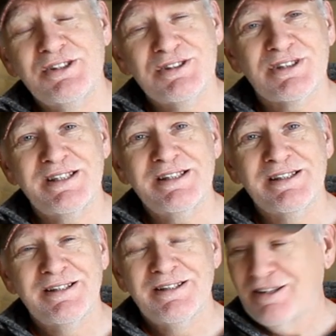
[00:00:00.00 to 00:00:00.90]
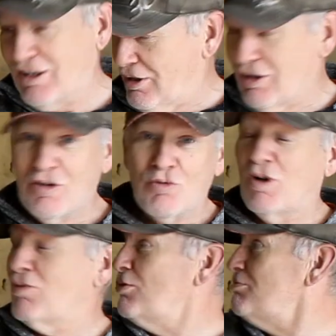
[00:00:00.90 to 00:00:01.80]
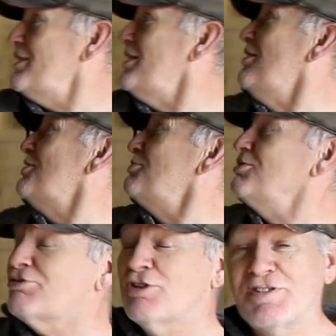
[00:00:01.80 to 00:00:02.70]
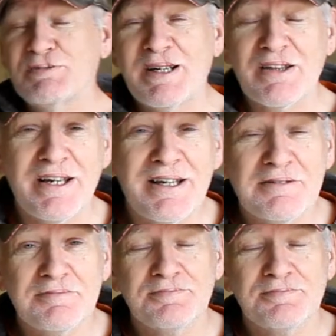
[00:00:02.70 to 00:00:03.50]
you can see what won me some of those trophies back there.